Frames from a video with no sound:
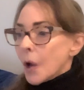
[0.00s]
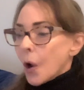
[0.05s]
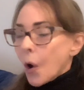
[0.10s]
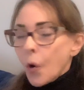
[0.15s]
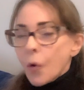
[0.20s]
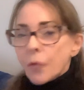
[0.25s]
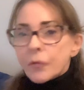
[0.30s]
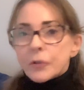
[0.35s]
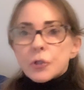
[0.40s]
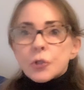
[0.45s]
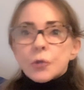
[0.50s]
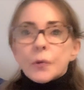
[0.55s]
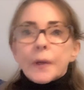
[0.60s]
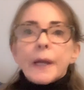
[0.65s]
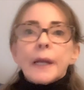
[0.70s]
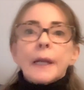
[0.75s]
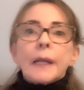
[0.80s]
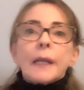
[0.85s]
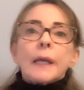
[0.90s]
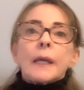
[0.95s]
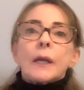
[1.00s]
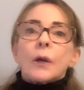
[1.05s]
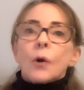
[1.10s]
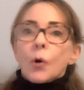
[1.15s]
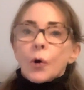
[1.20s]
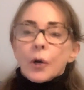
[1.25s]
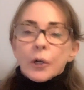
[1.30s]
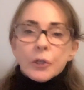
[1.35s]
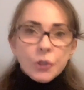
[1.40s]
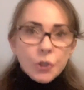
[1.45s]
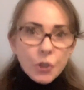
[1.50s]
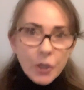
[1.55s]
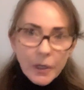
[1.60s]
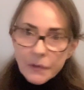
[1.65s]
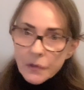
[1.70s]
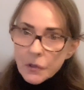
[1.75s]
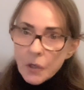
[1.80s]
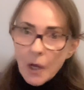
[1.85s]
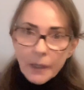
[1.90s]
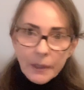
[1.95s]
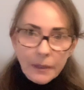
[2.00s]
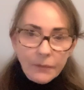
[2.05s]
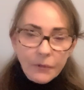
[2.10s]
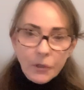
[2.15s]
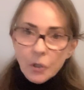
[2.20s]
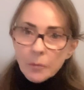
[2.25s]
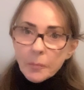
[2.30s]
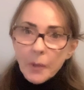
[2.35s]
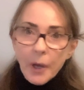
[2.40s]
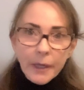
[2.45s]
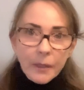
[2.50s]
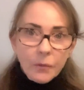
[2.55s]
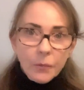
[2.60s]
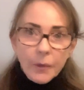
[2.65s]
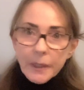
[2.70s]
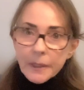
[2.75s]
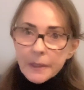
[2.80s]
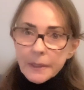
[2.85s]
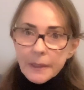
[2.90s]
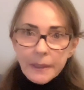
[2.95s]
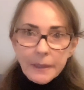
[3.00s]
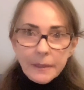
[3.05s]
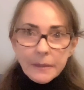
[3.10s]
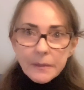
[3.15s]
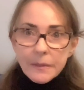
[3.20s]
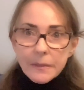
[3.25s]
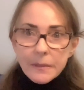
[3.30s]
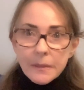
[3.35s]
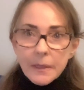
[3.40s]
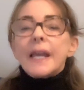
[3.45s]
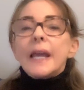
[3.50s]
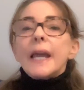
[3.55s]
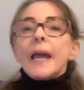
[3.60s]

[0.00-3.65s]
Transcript: overtraining or just not giving your body what it needs.